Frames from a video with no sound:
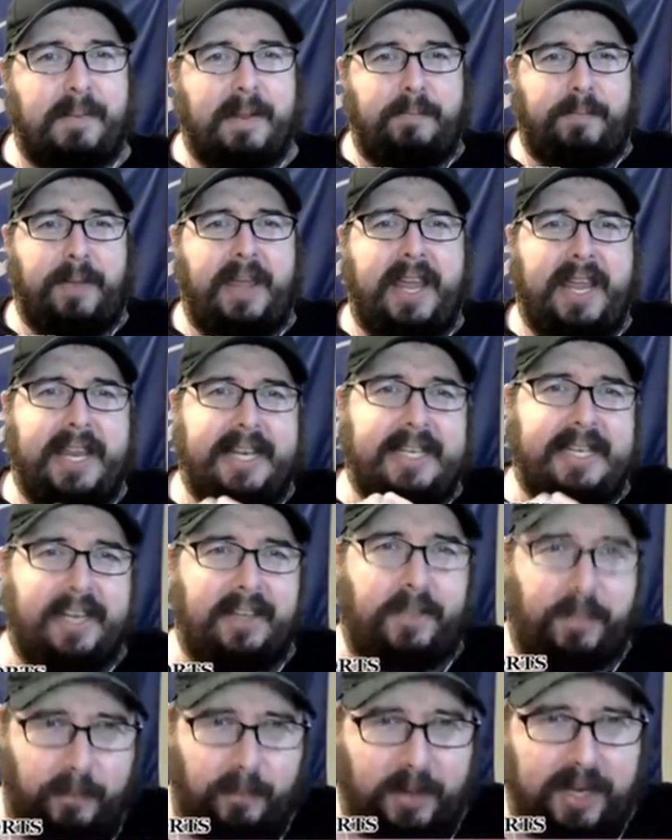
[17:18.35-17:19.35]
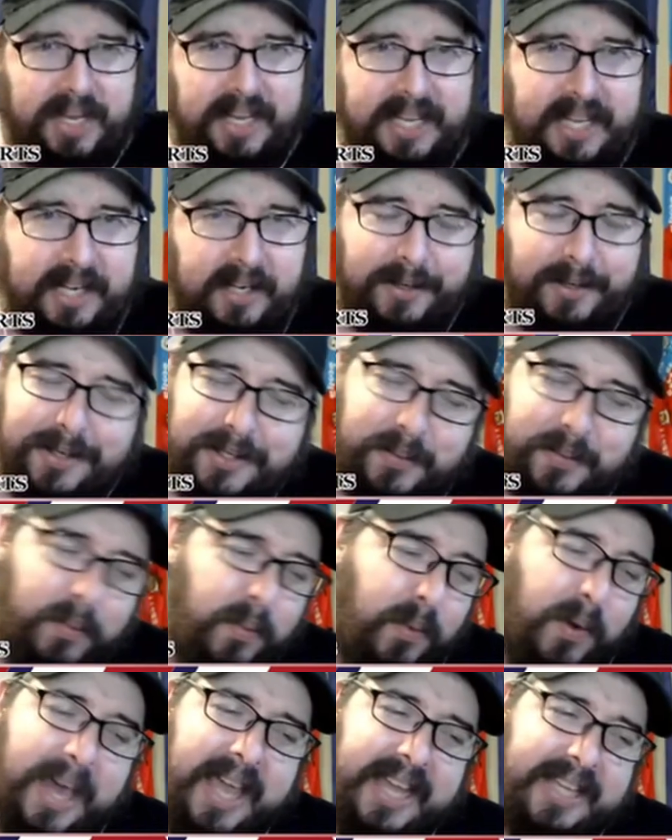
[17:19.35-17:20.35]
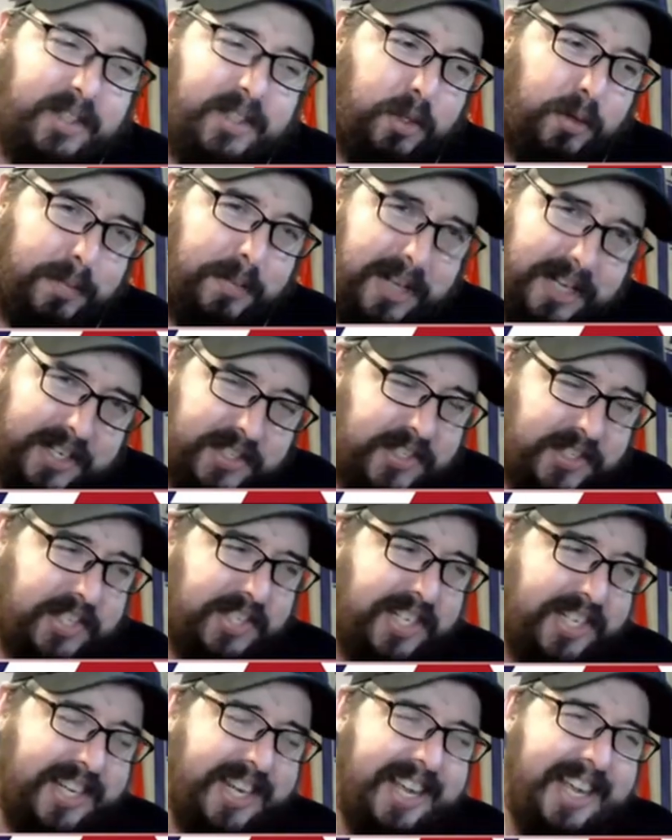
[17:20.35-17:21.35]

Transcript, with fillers: been pinned in three years. Way too much.